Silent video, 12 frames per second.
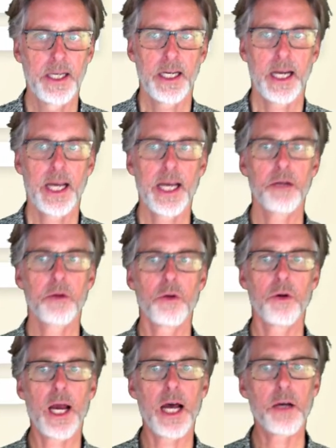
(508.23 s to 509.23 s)
And
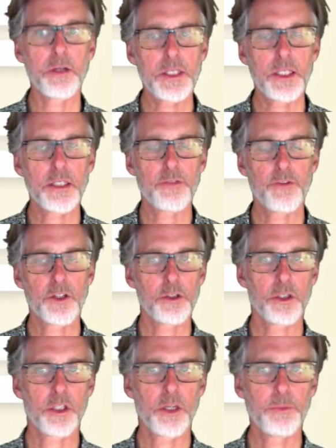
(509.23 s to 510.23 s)
how does this function
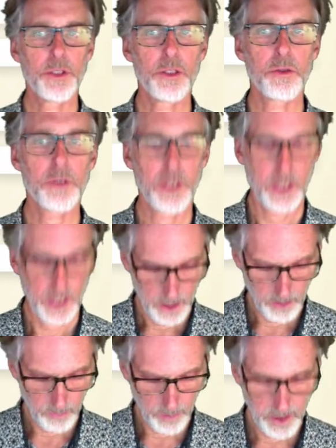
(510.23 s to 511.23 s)
compute?
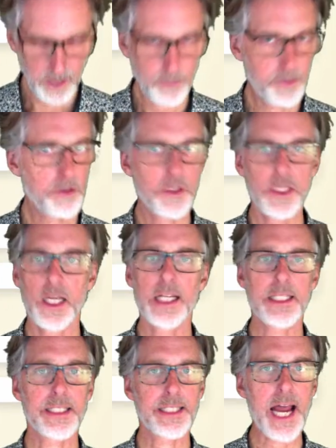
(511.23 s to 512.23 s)
Well, it computes
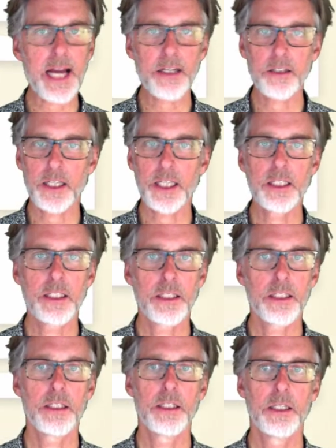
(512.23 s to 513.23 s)
exactly
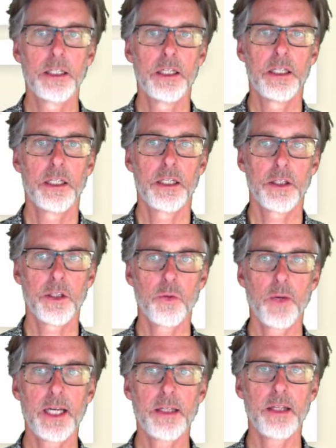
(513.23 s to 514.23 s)
the
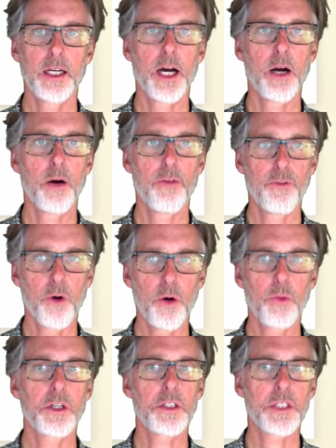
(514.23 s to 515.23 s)
way that our
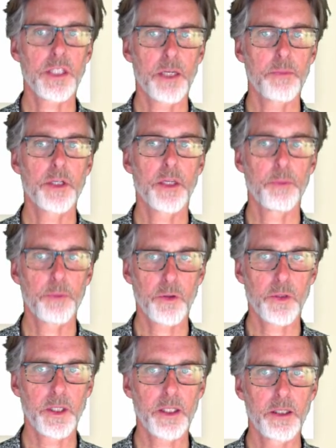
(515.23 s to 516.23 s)
forward sum
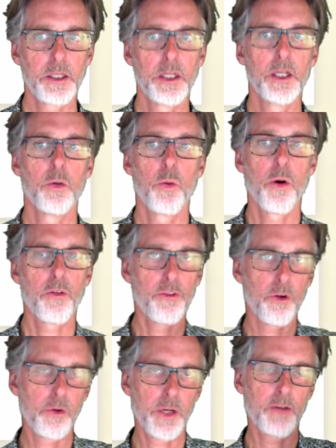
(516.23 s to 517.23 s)
computed. We're
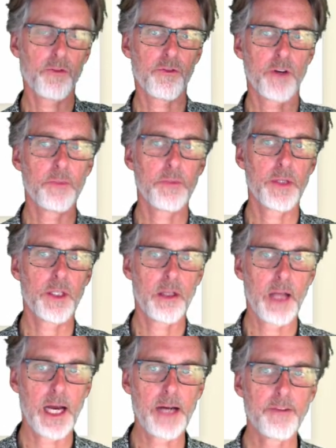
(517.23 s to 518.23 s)
folding from the
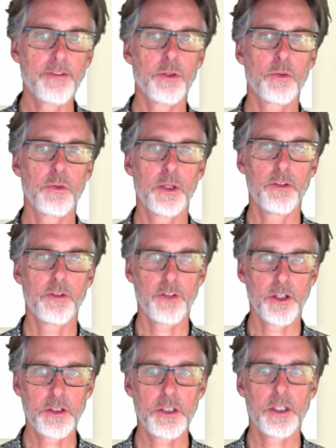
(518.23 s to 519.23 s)
left. We
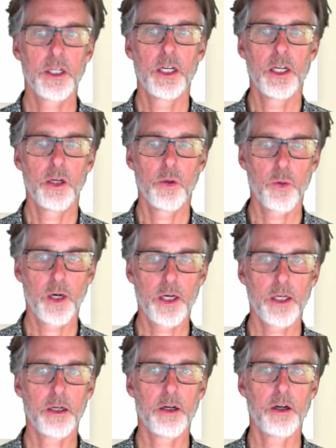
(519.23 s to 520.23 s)
first
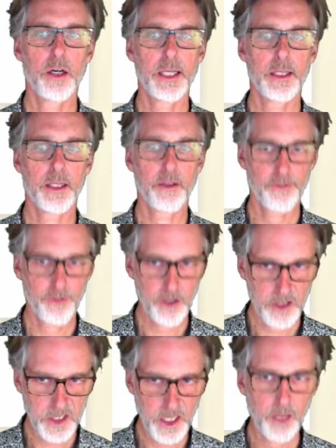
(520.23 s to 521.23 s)
work on the
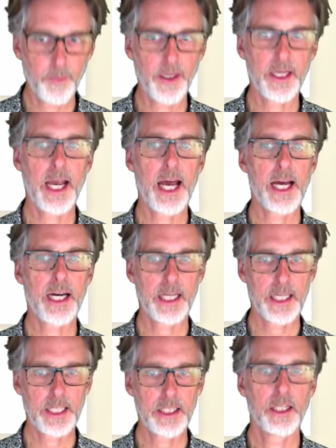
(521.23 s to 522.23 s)
first element added
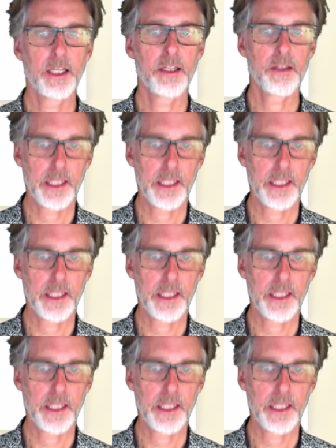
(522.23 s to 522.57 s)
in, then